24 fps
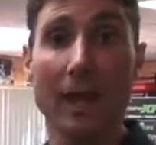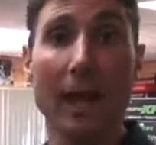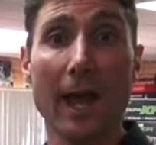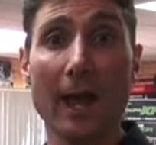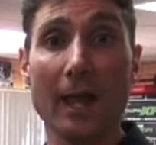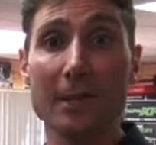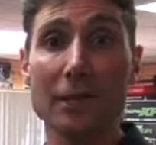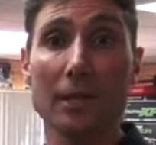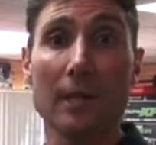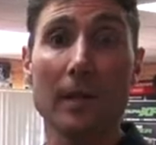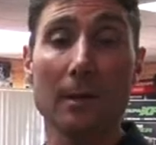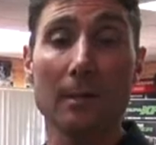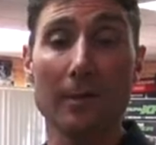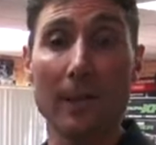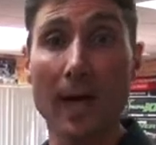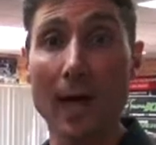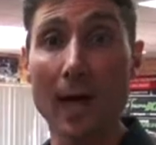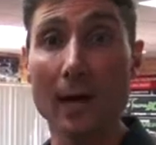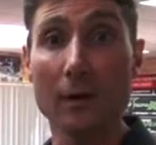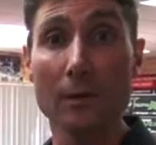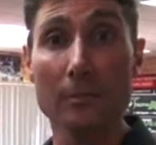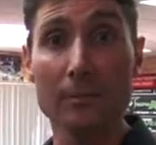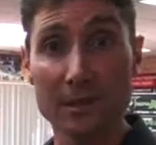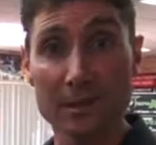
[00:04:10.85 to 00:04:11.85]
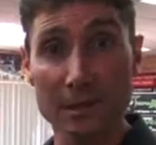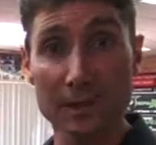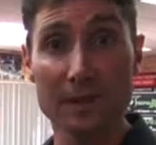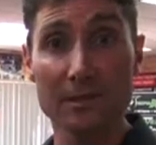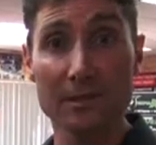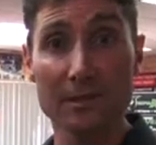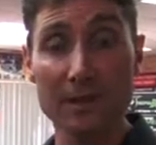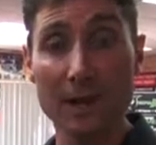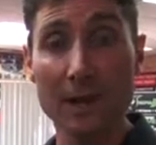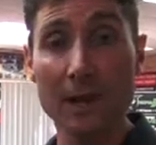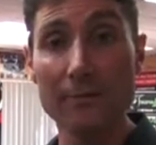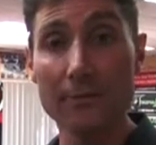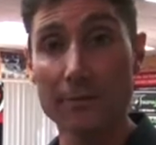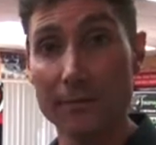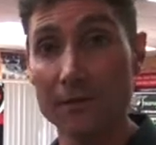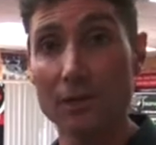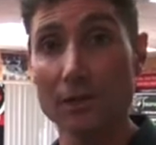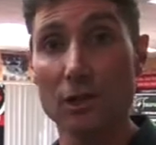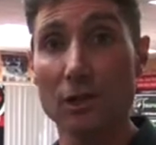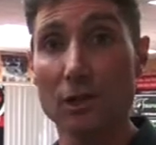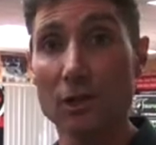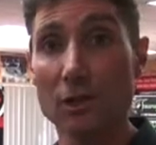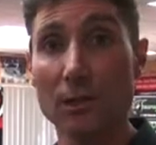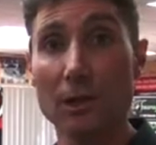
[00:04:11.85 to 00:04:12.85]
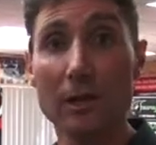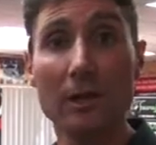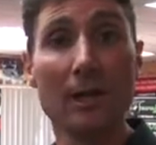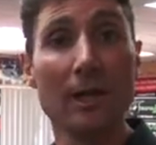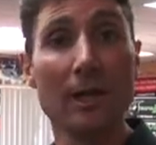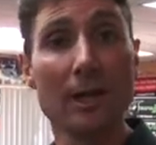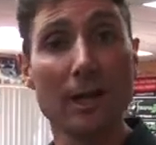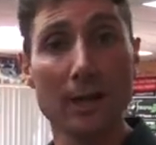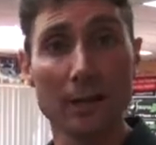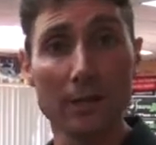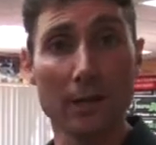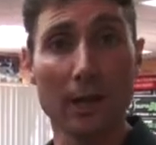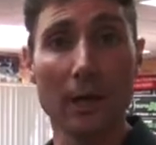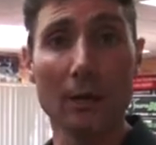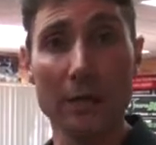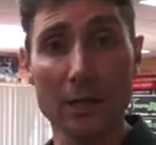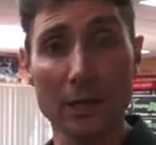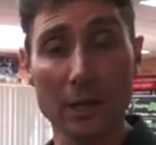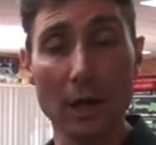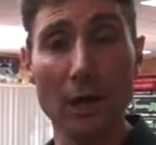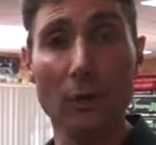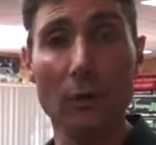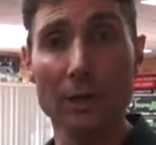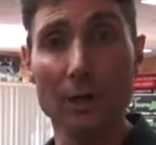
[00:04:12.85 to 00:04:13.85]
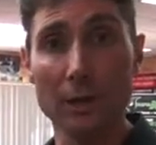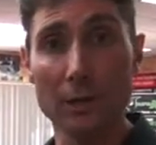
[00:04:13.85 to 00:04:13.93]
and you're going to be 100% safe and secure knowing you know what you're